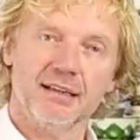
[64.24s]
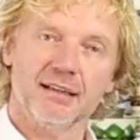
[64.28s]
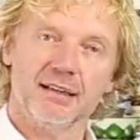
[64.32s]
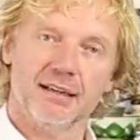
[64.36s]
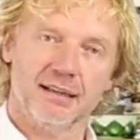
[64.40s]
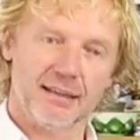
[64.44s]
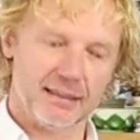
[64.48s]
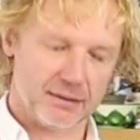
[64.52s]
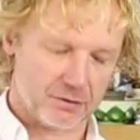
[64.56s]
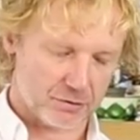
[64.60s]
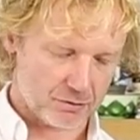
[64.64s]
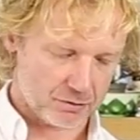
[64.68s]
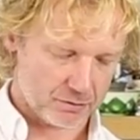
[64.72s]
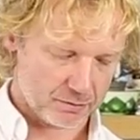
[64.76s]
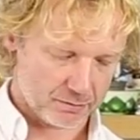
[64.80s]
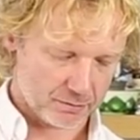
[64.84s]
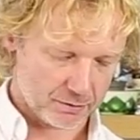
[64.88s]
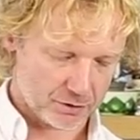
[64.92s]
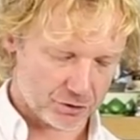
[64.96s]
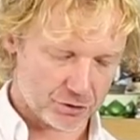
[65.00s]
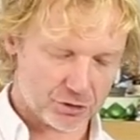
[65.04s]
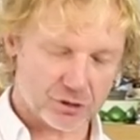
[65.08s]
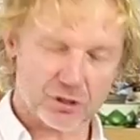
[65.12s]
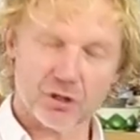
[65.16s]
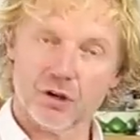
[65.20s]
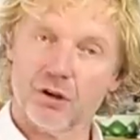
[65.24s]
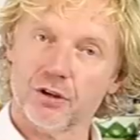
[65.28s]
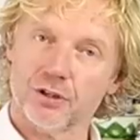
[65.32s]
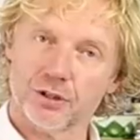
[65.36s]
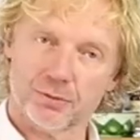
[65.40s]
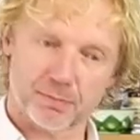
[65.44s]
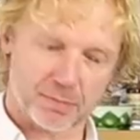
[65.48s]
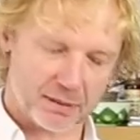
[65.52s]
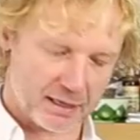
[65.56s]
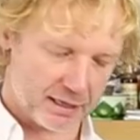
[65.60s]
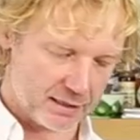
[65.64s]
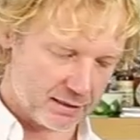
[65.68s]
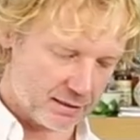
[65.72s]
in a little
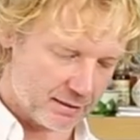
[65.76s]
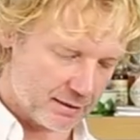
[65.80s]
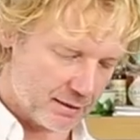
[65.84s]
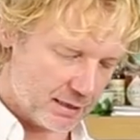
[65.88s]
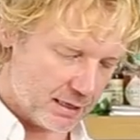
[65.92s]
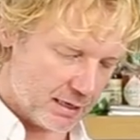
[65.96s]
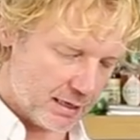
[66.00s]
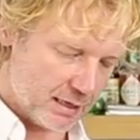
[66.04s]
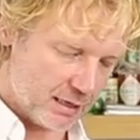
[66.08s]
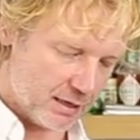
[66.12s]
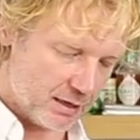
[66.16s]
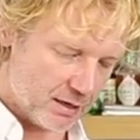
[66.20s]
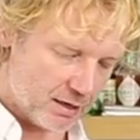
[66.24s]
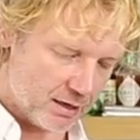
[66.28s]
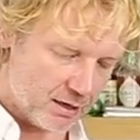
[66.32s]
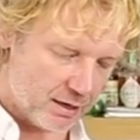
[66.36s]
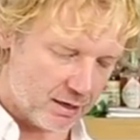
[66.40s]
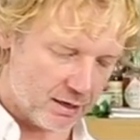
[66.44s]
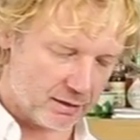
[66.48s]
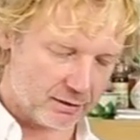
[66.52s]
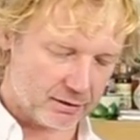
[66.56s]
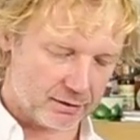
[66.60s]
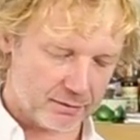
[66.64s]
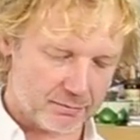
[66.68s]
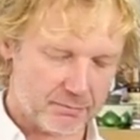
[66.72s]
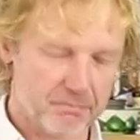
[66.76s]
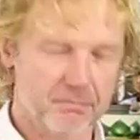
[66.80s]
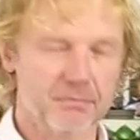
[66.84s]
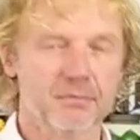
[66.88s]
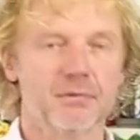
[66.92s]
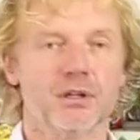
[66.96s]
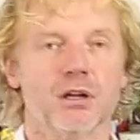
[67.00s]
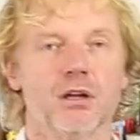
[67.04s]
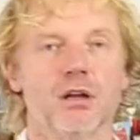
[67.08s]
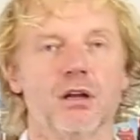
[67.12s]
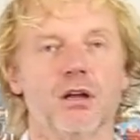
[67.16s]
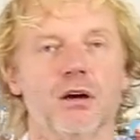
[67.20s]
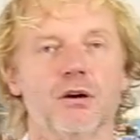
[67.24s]
saucepan on
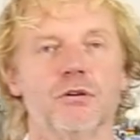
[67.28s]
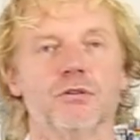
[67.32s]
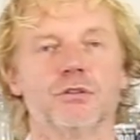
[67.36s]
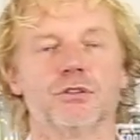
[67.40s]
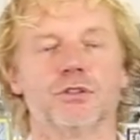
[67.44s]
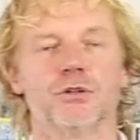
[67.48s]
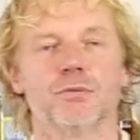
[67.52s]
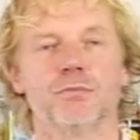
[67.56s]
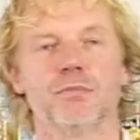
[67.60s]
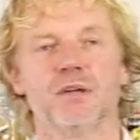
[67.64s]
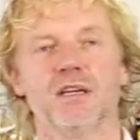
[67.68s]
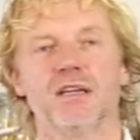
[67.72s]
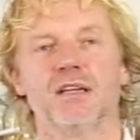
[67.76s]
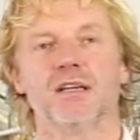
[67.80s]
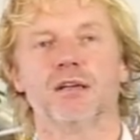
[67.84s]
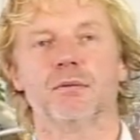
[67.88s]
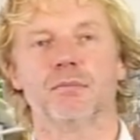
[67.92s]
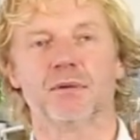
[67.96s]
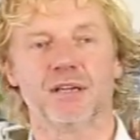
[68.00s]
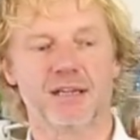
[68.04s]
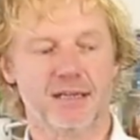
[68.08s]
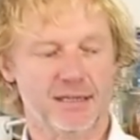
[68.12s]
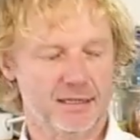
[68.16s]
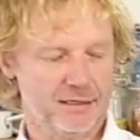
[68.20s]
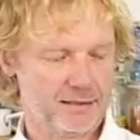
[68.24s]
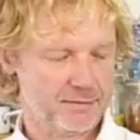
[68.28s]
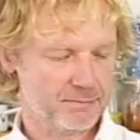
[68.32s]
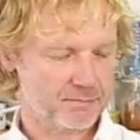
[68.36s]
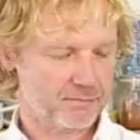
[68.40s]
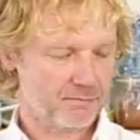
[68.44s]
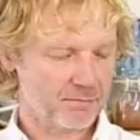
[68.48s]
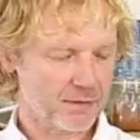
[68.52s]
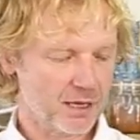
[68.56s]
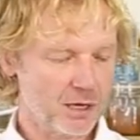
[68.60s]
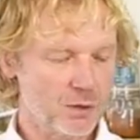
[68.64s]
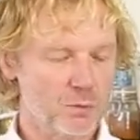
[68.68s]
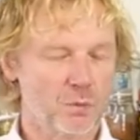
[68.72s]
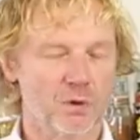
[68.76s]
low to medium heat.
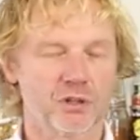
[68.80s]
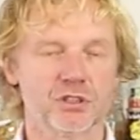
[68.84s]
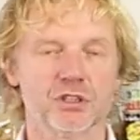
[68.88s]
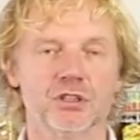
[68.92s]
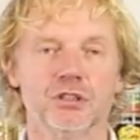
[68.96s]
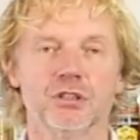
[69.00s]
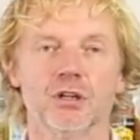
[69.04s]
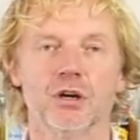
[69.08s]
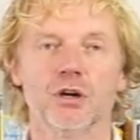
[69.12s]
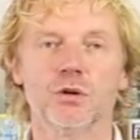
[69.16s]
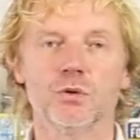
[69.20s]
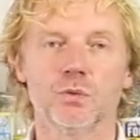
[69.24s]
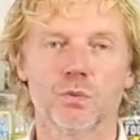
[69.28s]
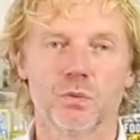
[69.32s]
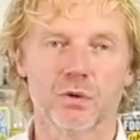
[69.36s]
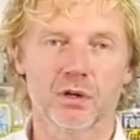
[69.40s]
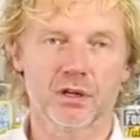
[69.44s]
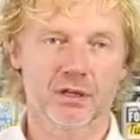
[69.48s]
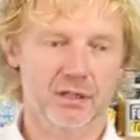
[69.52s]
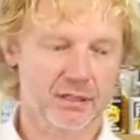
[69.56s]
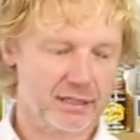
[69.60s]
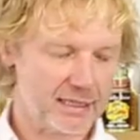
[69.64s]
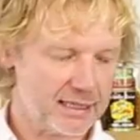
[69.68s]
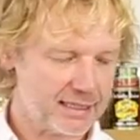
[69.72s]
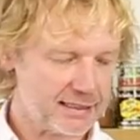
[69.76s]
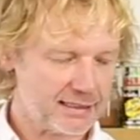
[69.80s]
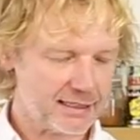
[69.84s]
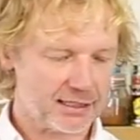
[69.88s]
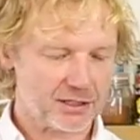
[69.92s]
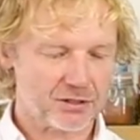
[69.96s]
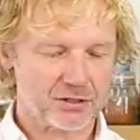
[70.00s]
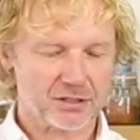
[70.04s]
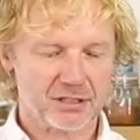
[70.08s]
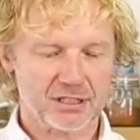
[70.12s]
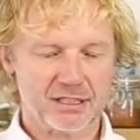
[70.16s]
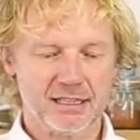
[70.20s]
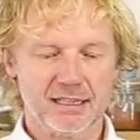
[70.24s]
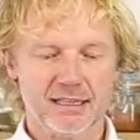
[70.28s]
What you don't want is that
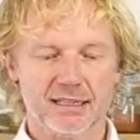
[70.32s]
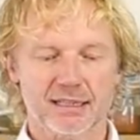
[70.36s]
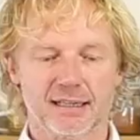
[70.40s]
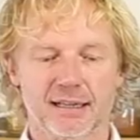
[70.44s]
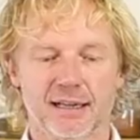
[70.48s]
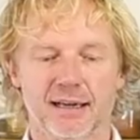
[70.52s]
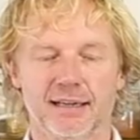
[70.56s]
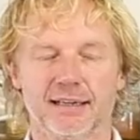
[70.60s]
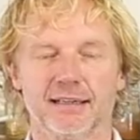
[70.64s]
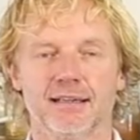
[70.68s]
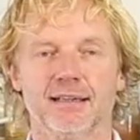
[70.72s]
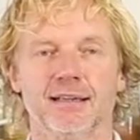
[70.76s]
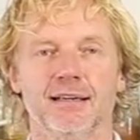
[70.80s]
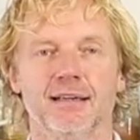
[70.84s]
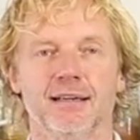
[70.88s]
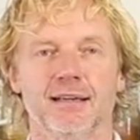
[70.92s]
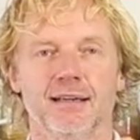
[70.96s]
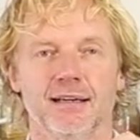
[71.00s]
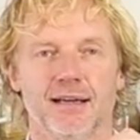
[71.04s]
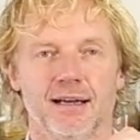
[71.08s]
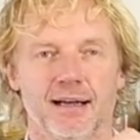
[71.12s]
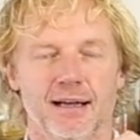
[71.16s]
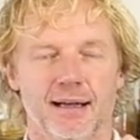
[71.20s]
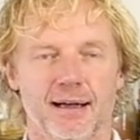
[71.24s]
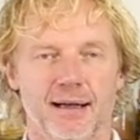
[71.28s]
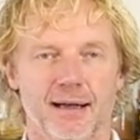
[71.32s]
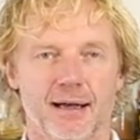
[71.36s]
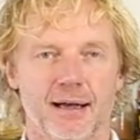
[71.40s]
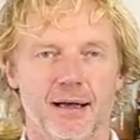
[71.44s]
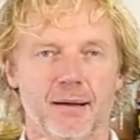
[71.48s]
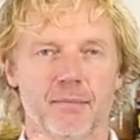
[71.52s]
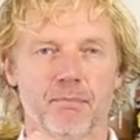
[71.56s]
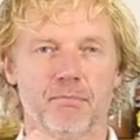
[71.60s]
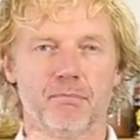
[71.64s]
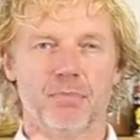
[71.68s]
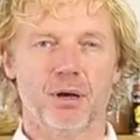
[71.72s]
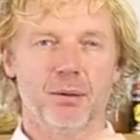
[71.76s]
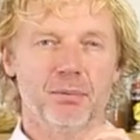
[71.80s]
you see it like
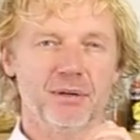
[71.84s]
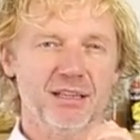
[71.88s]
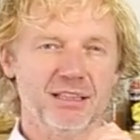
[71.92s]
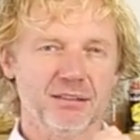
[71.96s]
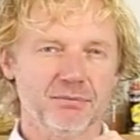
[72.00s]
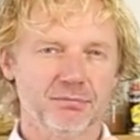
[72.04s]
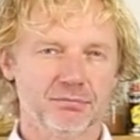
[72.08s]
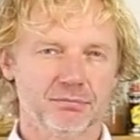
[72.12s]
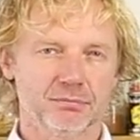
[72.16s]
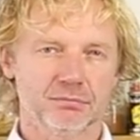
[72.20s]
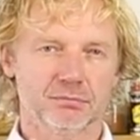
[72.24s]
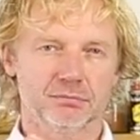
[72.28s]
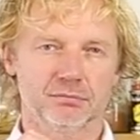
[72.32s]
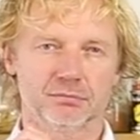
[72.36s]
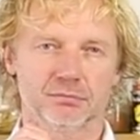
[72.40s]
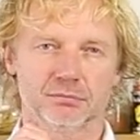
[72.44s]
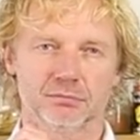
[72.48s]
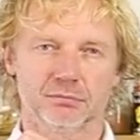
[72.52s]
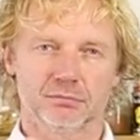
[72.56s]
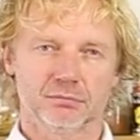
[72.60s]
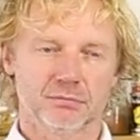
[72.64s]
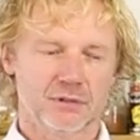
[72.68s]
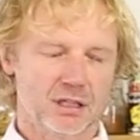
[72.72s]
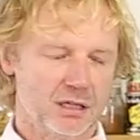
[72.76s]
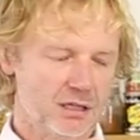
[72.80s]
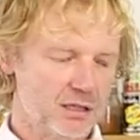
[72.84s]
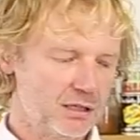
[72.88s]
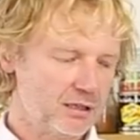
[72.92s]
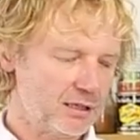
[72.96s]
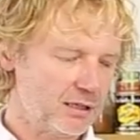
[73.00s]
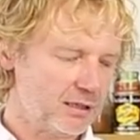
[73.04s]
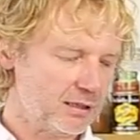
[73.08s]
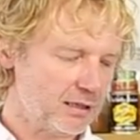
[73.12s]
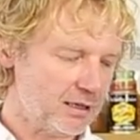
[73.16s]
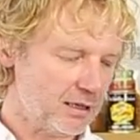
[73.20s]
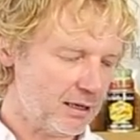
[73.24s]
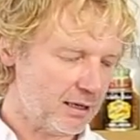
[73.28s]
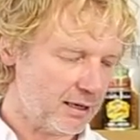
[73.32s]
uh, bubbling.
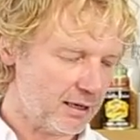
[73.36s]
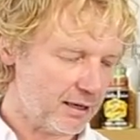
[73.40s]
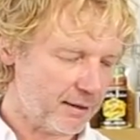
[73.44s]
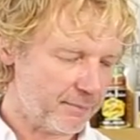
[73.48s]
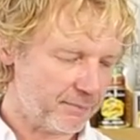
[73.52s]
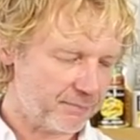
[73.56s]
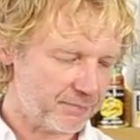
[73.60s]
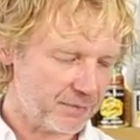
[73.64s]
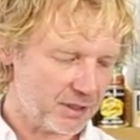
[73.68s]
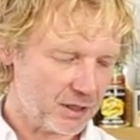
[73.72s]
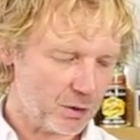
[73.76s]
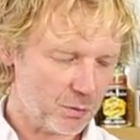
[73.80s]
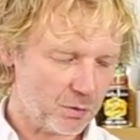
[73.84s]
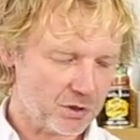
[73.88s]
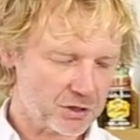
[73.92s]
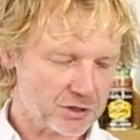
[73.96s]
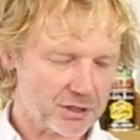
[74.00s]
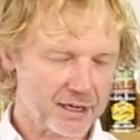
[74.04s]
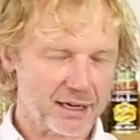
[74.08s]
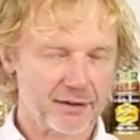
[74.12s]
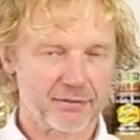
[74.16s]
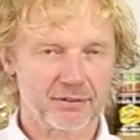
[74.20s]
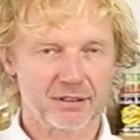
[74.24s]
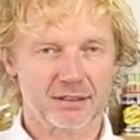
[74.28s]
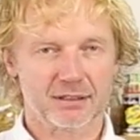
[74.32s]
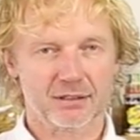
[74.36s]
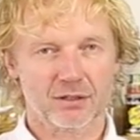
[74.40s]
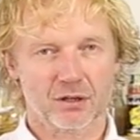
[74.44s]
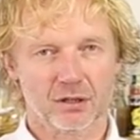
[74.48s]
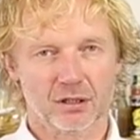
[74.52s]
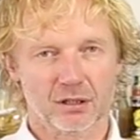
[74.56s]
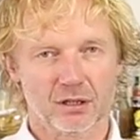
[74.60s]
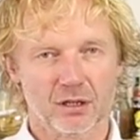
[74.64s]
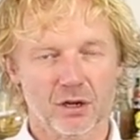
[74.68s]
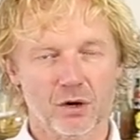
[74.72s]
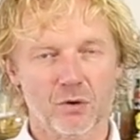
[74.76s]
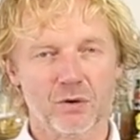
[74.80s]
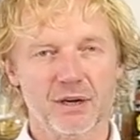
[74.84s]
Um, you want to have it
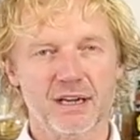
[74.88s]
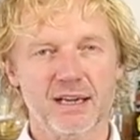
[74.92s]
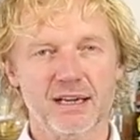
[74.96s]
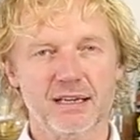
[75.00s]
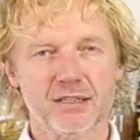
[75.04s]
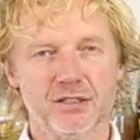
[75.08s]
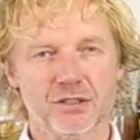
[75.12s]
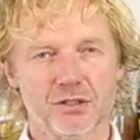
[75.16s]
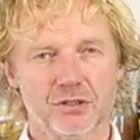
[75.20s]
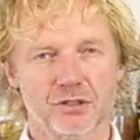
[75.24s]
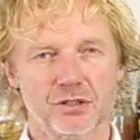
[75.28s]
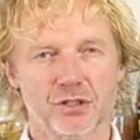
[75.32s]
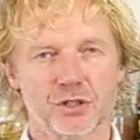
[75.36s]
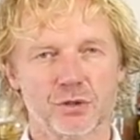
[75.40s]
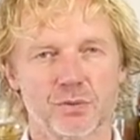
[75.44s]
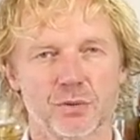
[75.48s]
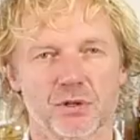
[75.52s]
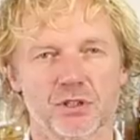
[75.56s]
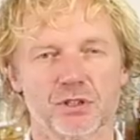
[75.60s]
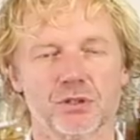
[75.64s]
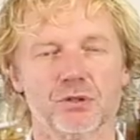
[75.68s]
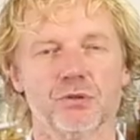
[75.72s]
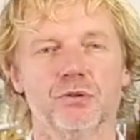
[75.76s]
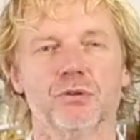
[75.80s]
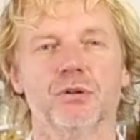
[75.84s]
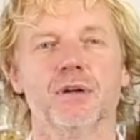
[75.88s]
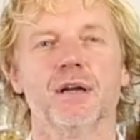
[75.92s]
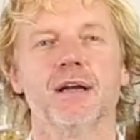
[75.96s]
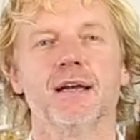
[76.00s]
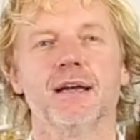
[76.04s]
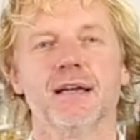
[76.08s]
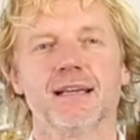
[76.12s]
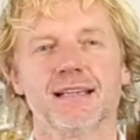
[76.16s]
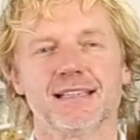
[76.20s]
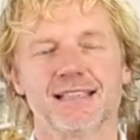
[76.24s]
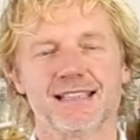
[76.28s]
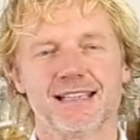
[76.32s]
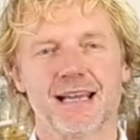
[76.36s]
on low heat. You just want to
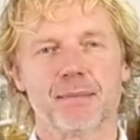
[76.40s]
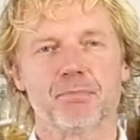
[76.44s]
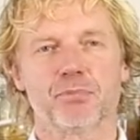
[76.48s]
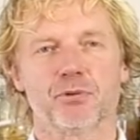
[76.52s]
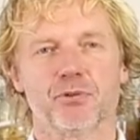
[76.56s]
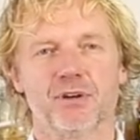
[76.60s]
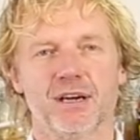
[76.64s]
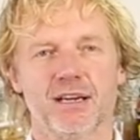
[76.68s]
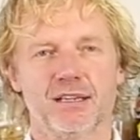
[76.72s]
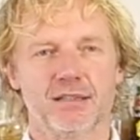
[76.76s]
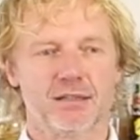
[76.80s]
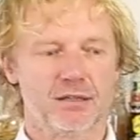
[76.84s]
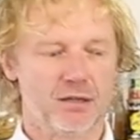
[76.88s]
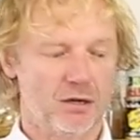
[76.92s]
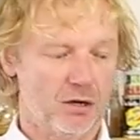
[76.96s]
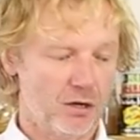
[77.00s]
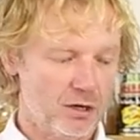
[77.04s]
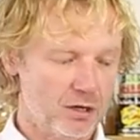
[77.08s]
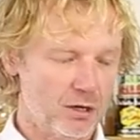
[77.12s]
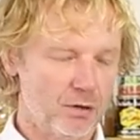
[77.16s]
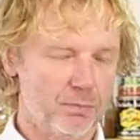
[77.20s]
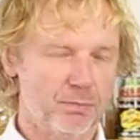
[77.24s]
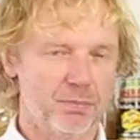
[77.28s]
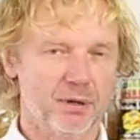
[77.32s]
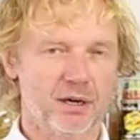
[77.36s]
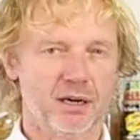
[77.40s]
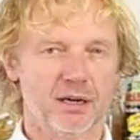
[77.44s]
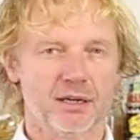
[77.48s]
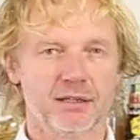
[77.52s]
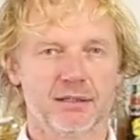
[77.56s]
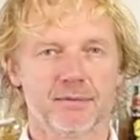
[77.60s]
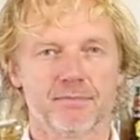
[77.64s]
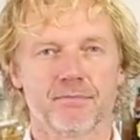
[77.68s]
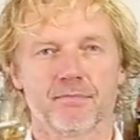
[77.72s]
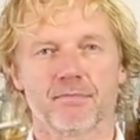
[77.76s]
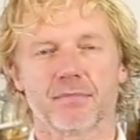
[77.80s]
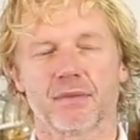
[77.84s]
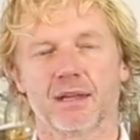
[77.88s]
separate the oil part
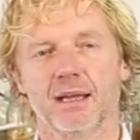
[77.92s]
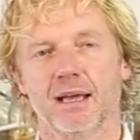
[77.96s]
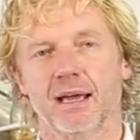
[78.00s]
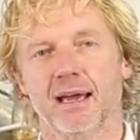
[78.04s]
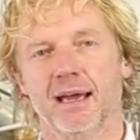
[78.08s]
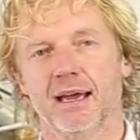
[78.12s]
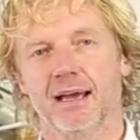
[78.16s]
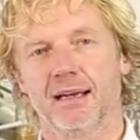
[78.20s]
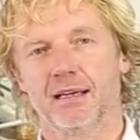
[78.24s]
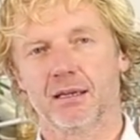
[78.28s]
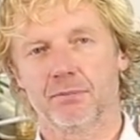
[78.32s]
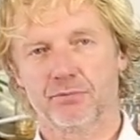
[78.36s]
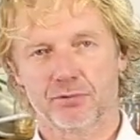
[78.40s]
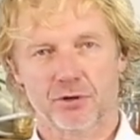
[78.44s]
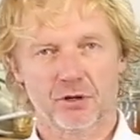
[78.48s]
and the